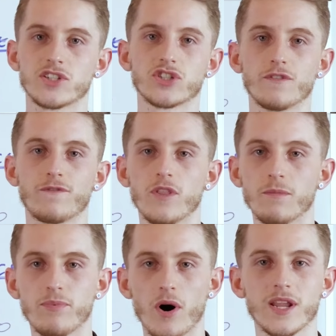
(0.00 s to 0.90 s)
So for the
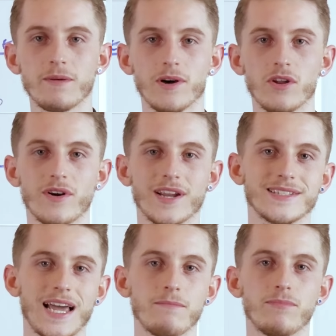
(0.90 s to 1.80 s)
bodybuilder
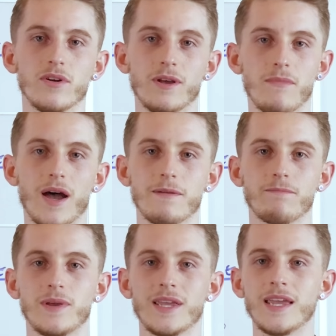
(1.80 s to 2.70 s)
example, it
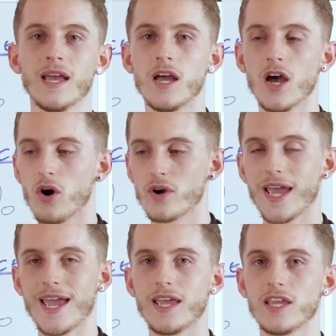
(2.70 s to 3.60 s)
might be,
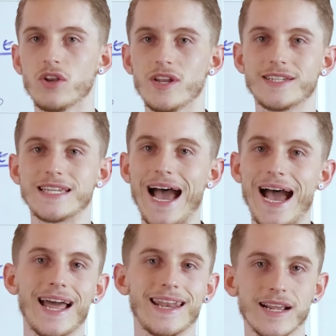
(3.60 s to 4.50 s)
okay, you need to
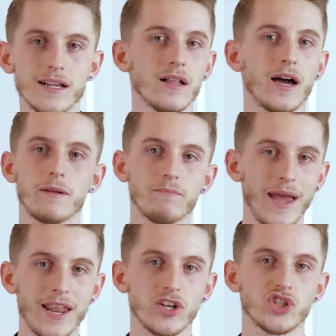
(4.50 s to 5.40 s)
add incline
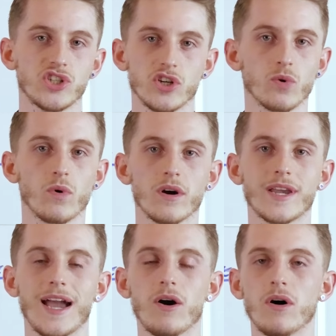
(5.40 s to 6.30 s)
bench to your
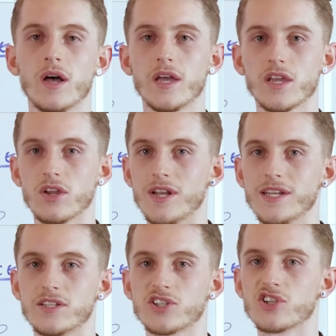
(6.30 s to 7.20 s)
workout. You
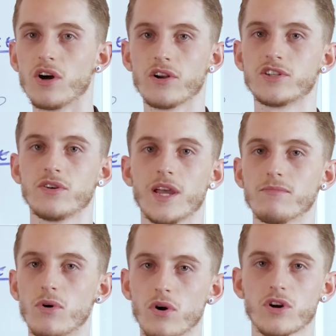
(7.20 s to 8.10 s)
need to start
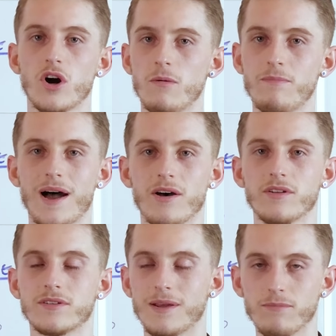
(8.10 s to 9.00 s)
doing more
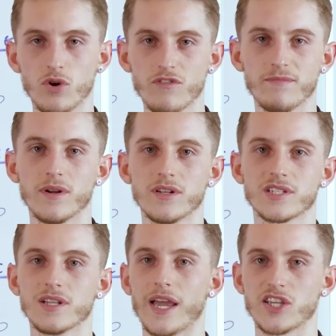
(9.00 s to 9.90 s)
compound
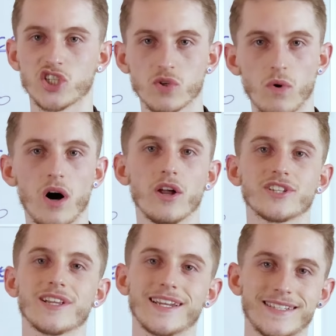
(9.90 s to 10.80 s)
movements like
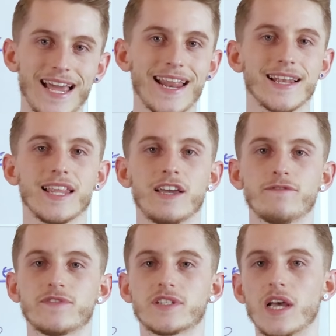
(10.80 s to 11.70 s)
squats, like
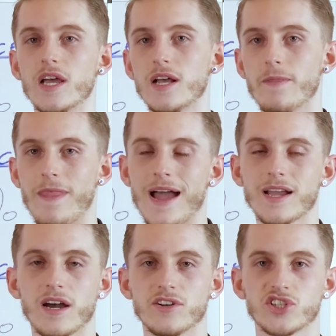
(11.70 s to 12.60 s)
deadlifts, that
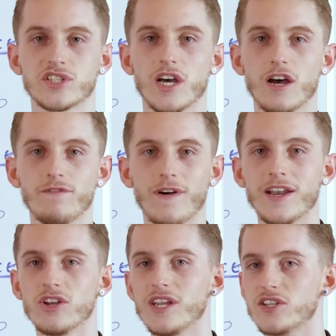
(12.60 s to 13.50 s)
kind of stuff,
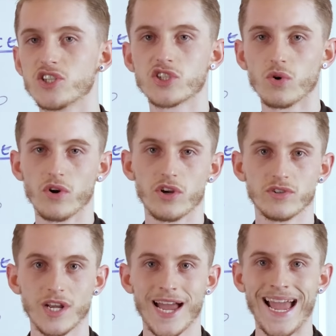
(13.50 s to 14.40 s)
and you need to sort your
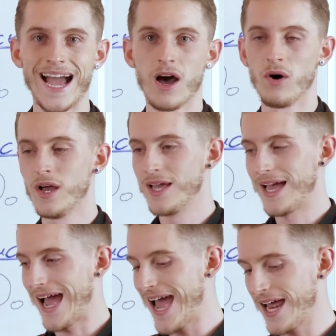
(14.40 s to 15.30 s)
diet out,
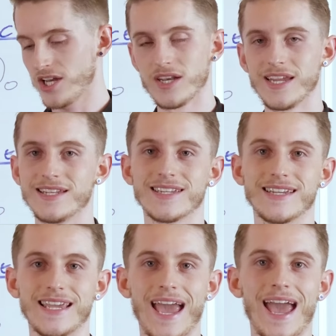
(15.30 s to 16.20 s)
and you need to
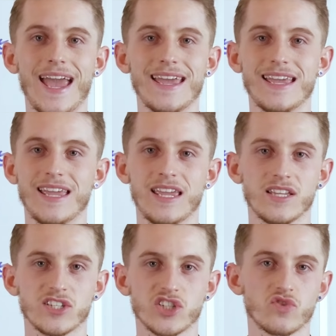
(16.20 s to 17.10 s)
get
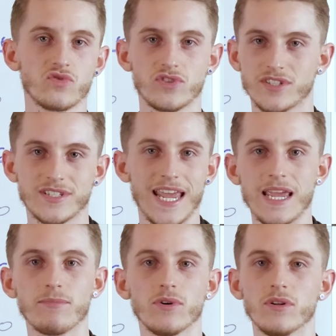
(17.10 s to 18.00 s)
a
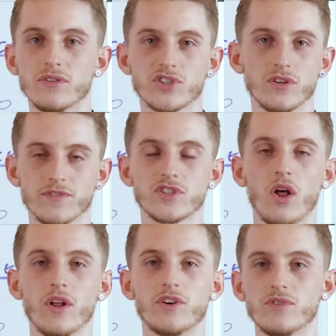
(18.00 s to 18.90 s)
stable, sort of
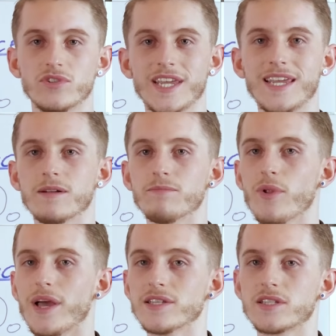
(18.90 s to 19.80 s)
solid routine in
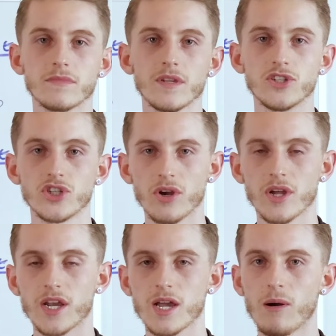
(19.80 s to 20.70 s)
place. So you're
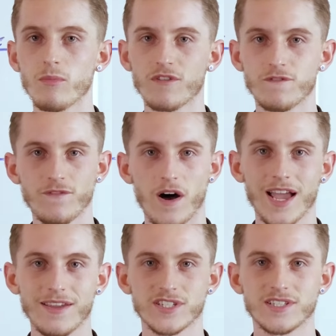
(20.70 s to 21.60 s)
going to come up with
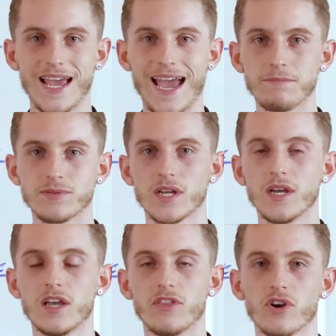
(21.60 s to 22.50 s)
5 steps
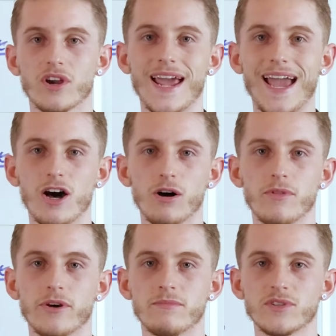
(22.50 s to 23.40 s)
that are going to
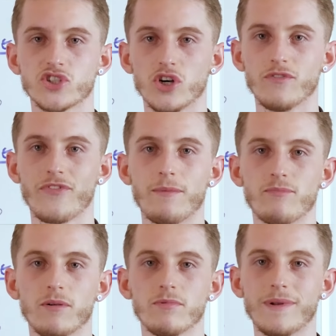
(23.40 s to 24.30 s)
help them solve that
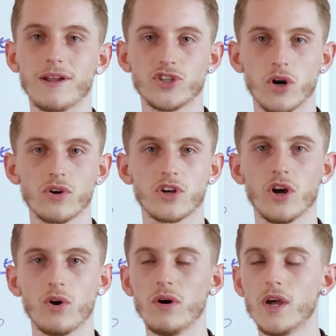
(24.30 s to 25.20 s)
problem. Now, don't
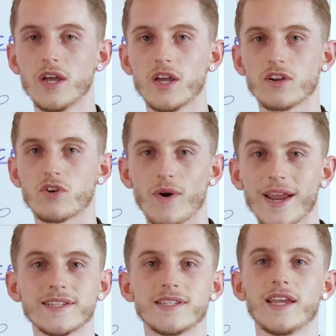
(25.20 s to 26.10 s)
go
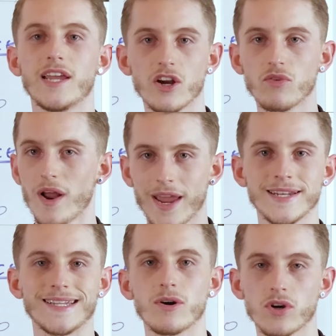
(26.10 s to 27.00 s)
crazy here
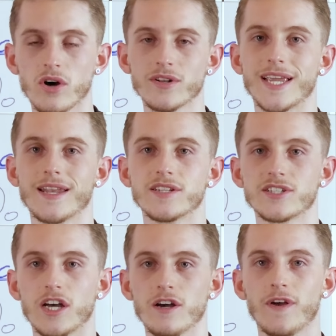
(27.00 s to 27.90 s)
writing down content and
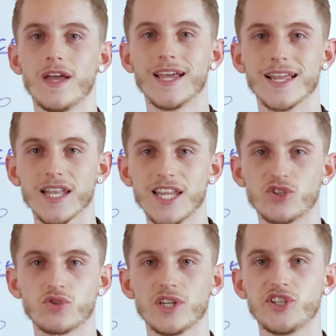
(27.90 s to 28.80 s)
stuff.
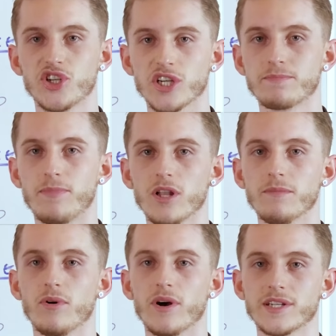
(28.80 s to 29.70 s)
Literally just
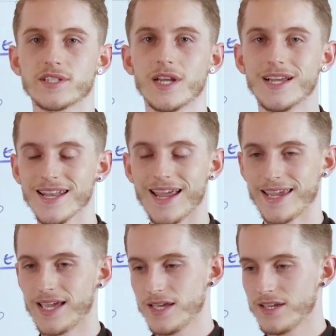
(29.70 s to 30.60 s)
bullet points.
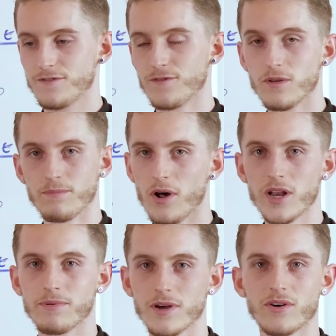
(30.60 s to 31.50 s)
Like for the
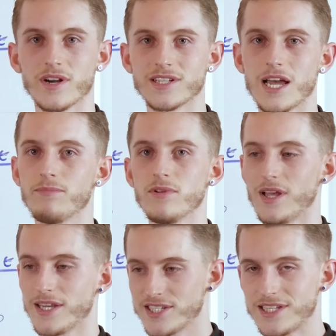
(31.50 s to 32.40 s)
bodybuilder example,
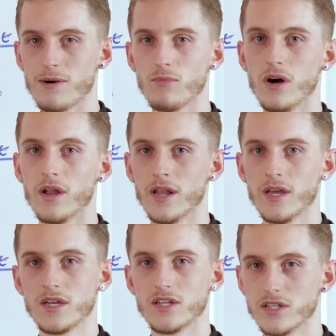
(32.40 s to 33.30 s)
like step
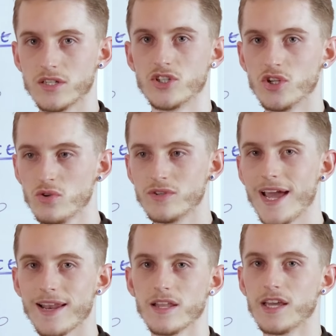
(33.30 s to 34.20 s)
1, do
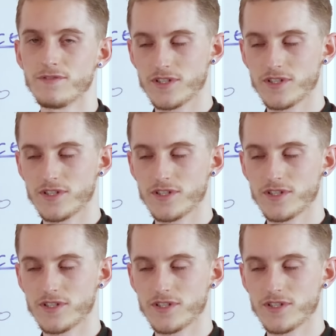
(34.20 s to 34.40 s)
deadlifts.